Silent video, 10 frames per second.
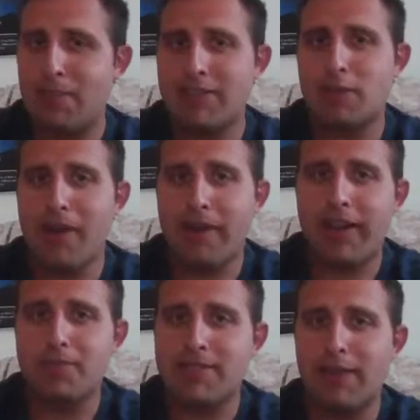by
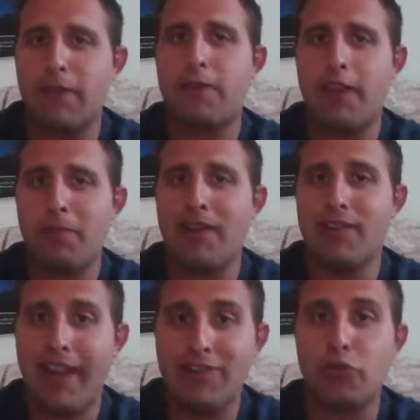surrounding himself with female
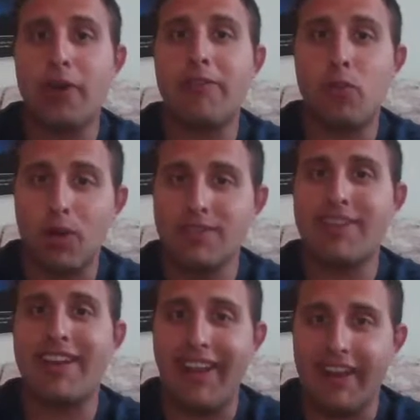leads who are even worse
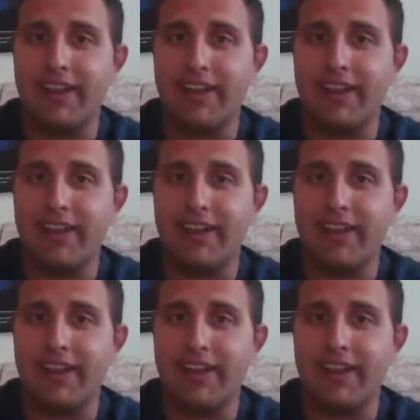than he